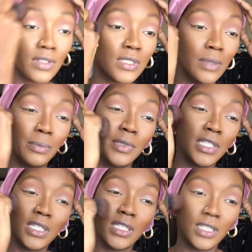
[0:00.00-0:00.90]
it to
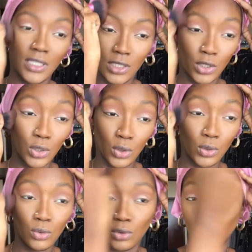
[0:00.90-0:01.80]
be
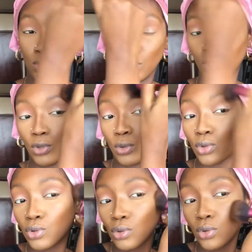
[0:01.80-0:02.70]

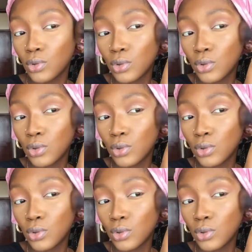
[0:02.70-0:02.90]
neutral,